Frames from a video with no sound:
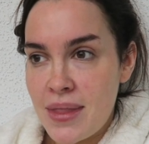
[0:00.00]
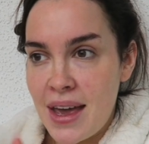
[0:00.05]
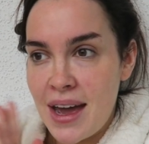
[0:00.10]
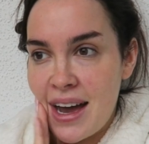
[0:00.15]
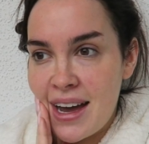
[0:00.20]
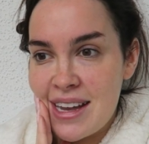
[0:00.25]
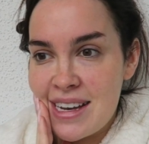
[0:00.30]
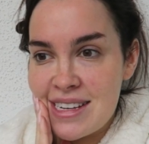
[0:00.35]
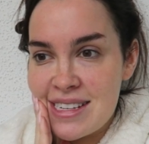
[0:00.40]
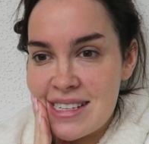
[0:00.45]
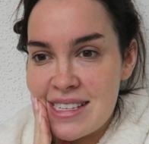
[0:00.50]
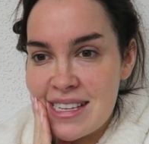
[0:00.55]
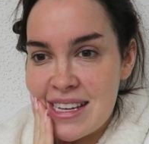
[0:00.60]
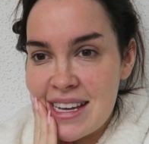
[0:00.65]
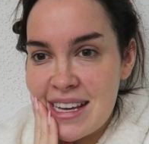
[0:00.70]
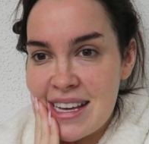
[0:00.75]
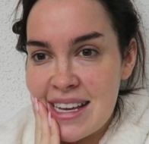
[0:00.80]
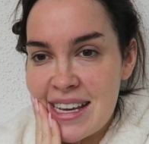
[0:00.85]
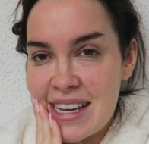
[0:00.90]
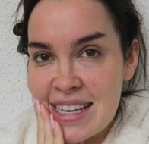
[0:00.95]
And
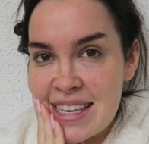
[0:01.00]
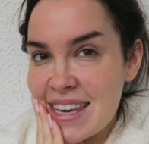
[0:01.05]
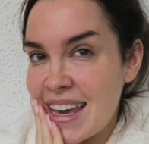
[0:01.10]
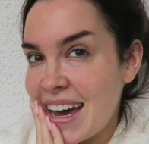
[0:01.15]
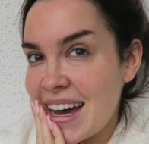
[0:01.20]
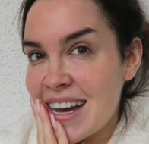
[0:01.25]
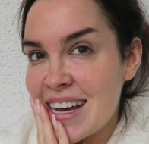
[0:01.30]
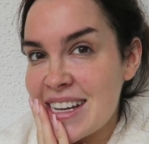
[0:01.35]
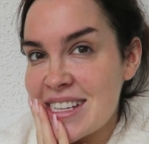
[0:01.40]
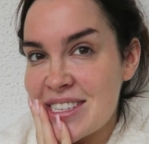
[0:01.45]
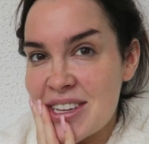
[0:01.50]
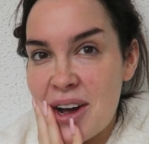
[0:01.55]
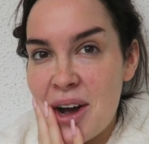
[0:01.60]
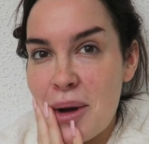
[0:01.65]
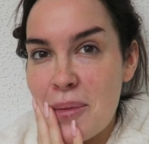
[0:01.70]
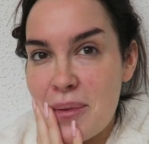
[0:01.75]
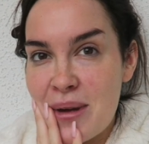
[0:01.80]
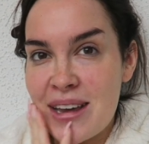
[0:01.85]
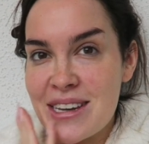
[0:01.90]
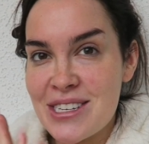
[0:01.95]
yeah, so
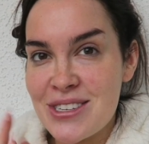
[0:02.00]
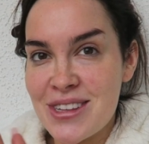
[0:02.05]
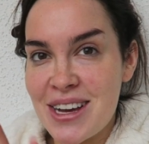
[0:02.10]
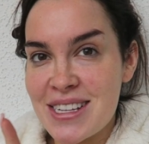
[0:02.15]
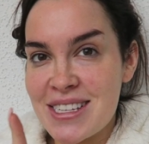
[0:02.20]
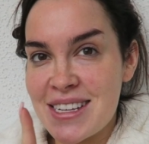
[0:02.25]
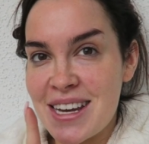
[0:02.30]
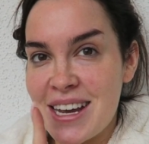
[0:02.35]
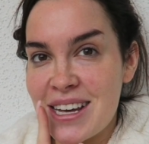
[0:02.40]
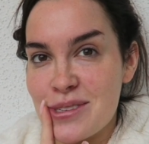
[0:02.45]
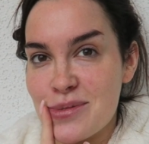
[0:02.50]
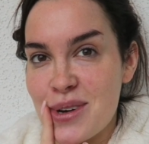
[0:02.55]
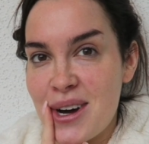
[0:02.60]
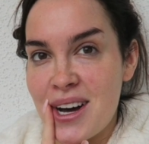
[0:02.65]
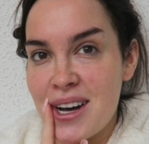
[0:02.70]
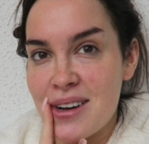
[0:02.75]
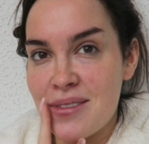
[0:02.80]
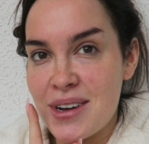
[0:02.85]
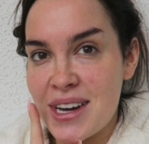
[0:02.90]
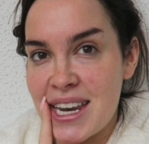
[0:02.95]
I'm going to do that today as
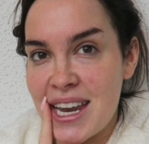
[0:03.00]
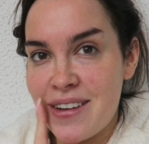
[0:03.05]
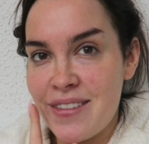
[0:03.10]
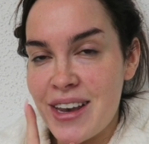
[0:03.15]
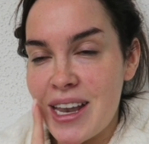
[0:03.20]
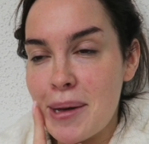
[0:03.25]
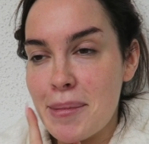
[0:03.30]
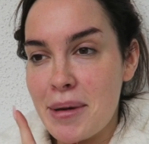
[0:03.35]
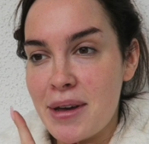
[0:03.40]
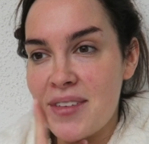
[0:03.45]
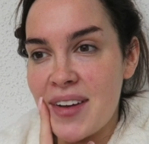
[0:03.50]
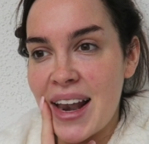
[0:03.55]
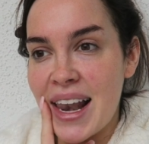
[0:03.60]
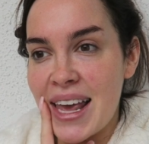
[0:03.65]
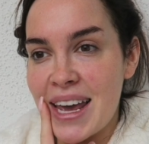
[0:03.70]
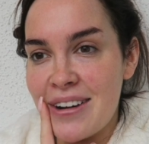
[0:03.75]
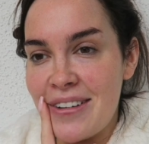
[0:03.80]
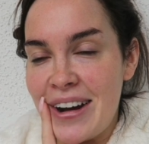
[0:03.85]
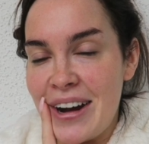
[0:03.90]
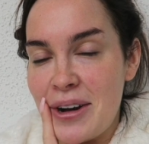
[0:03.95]
well. I'm going to have a little bit of a
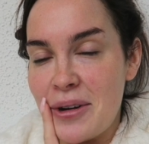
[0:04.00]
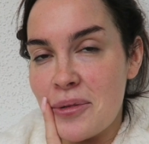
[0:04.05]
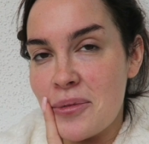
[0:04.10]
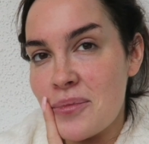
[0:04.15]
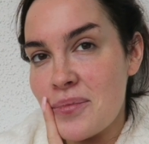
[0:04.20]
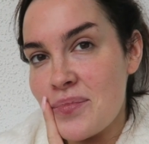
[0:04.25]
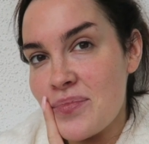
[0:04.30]
clear out.